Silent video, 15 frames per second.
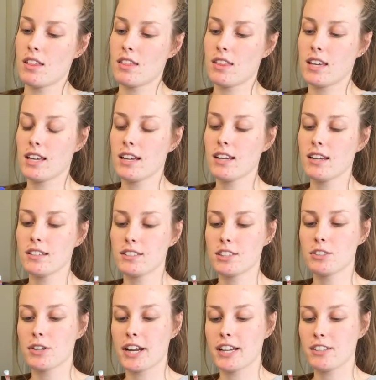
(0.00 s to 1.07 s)
the
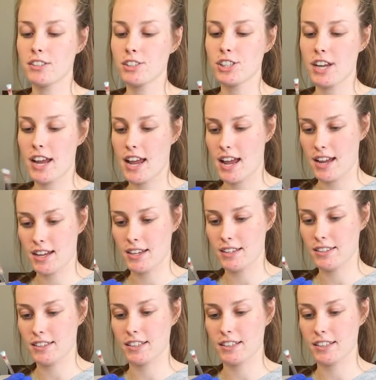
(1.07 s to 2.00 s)
syringe, and